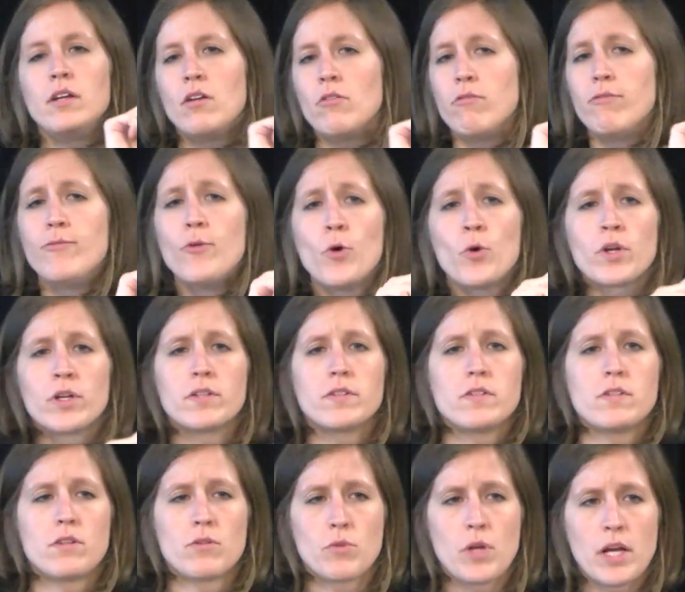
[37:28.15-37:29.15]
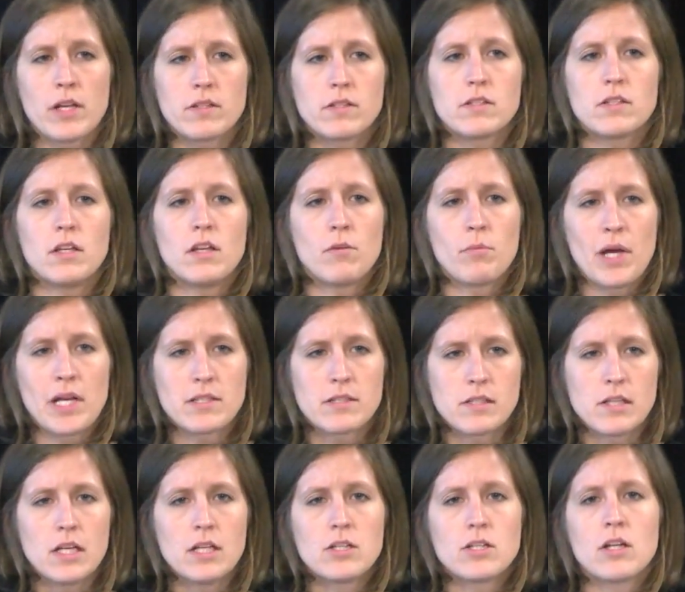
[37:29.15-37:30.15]
force, threats,
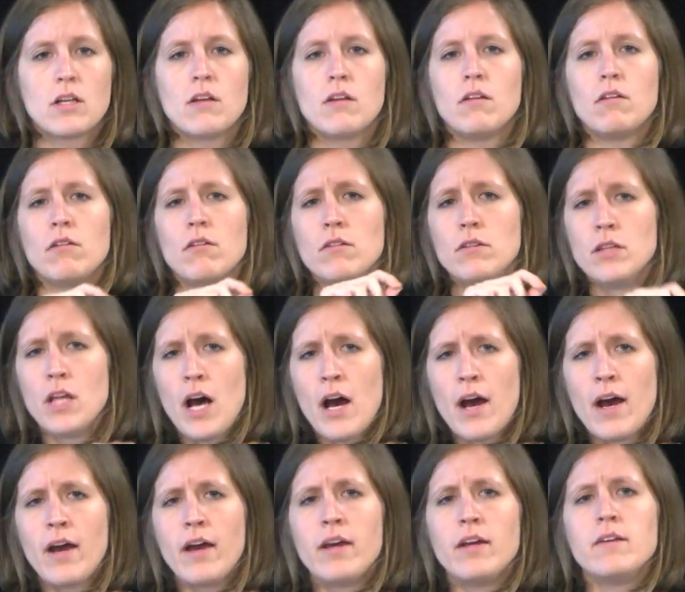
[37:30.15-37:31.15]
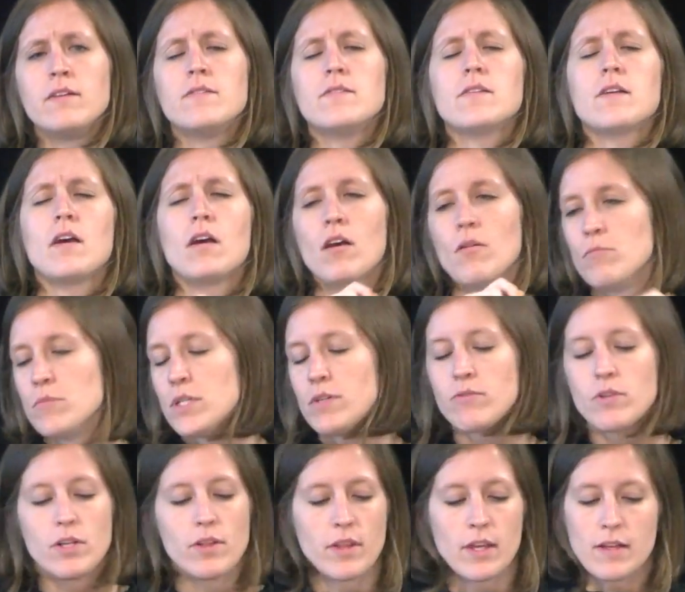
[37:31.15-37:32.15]
incapacitation, lies,
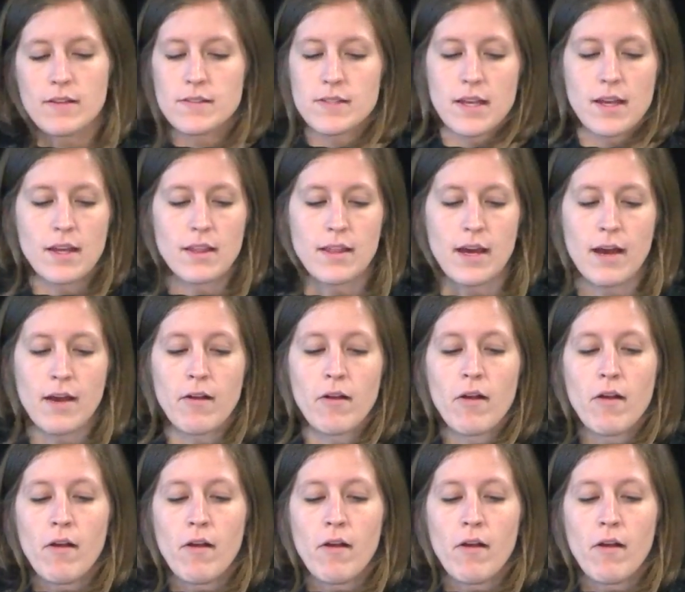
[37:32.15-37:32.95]
different things like that.